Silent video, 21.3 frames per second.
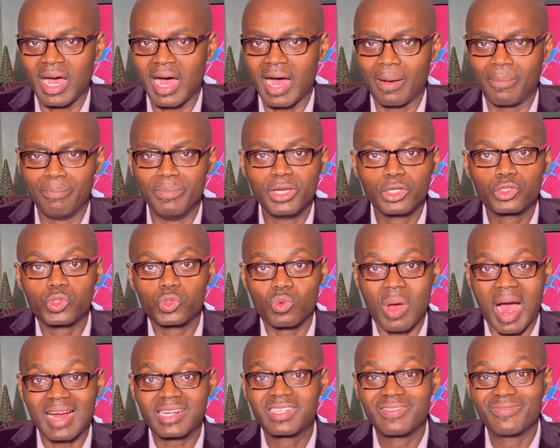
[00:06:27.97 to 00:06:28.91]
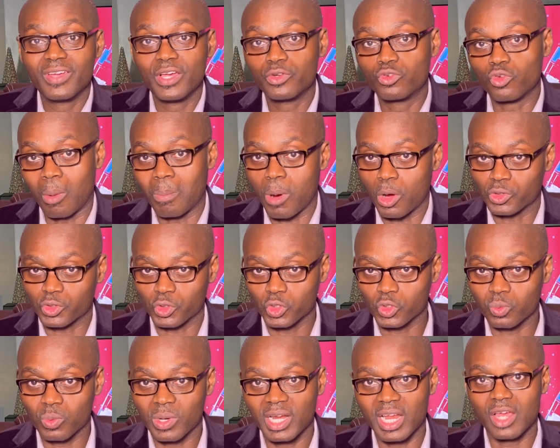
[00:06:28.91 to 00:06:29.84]
makes you activate your
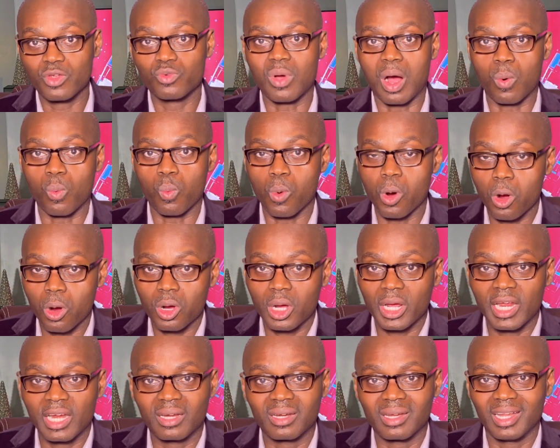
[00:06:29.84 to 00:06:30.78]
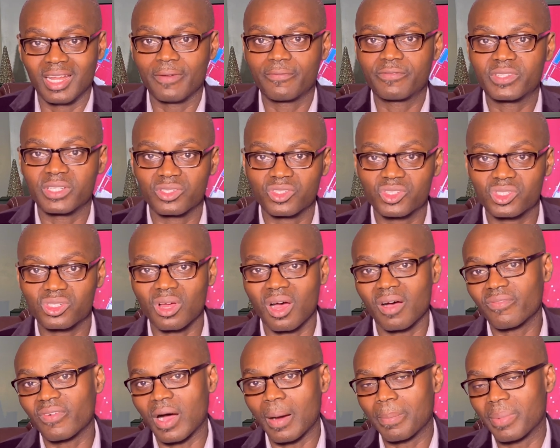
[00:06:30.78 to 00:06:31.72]
muscles, whether you are walking, lifting
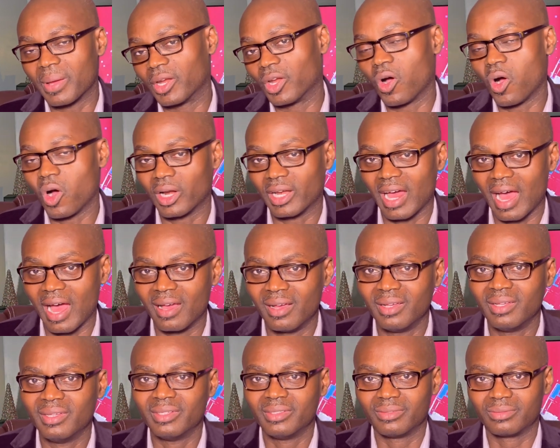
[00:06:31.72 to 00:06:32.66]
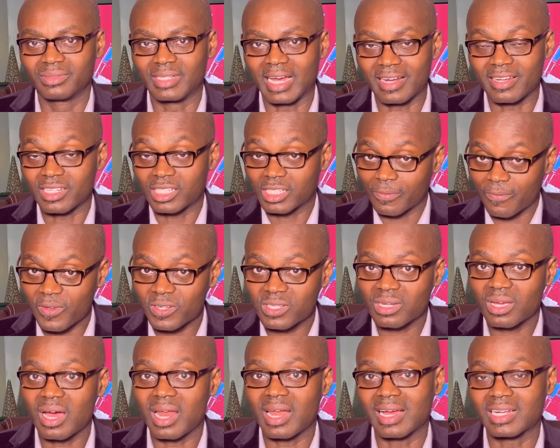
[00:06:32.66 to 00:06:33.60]
stuff up and all that. That is
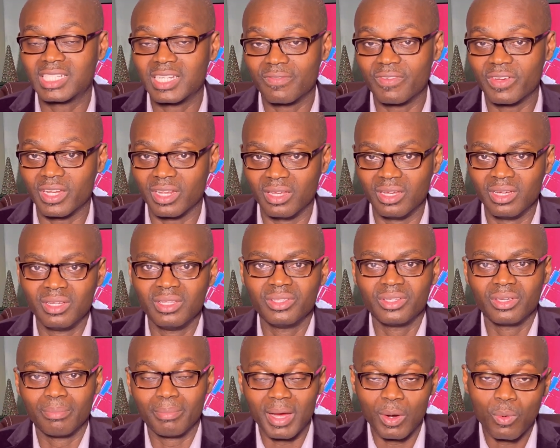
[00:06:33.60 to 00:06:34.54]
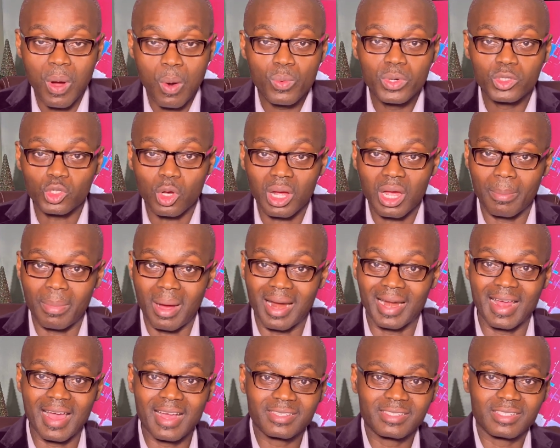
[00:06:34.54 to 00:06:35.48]
physical activity. But when we talk
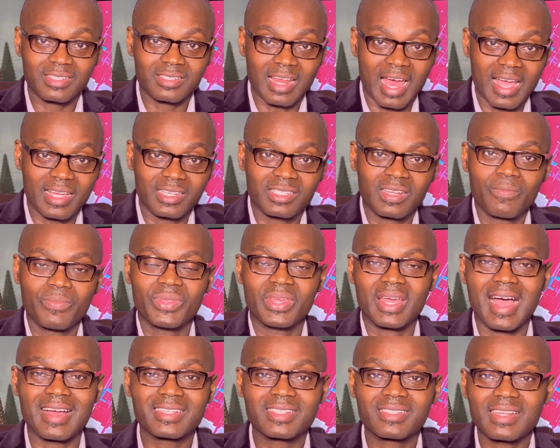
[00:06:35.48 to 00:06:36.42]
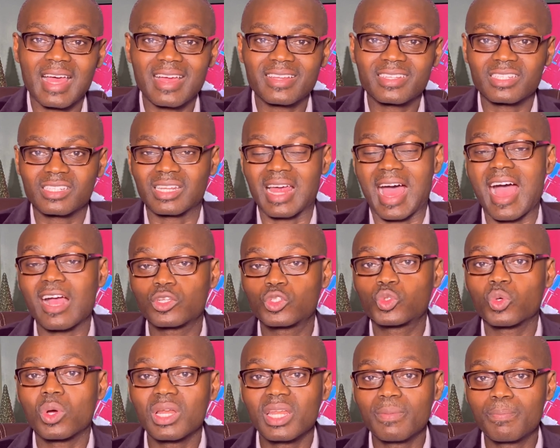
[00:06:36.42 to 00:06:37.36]
about exercise is
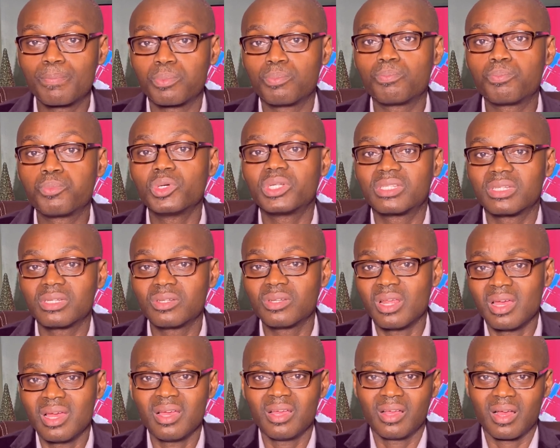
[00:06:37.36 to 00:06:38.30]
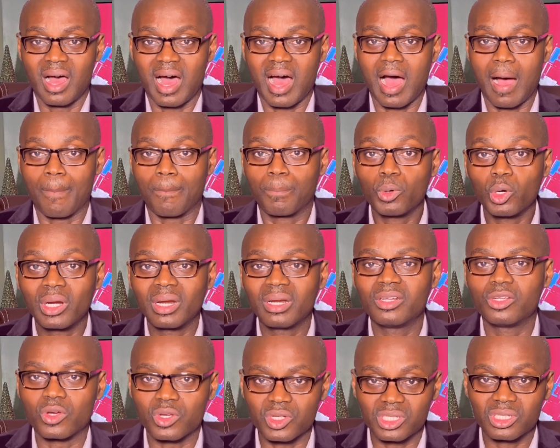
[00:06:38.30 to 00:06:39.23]
actually putting
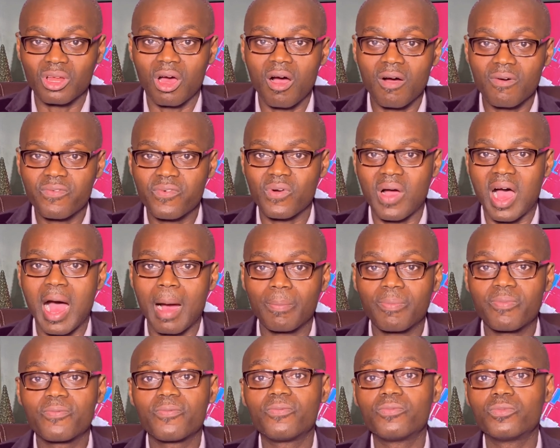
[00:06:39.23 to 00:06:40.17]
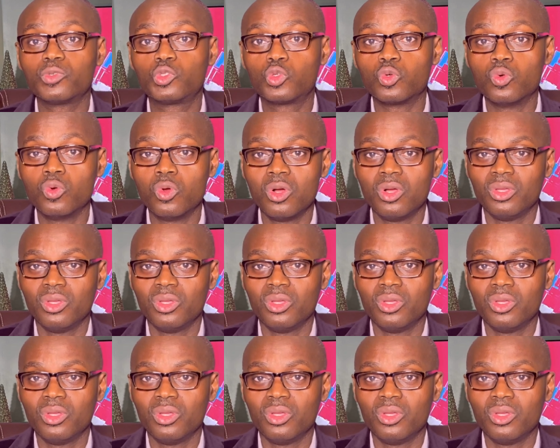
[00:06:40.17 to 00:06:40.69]
yourself up to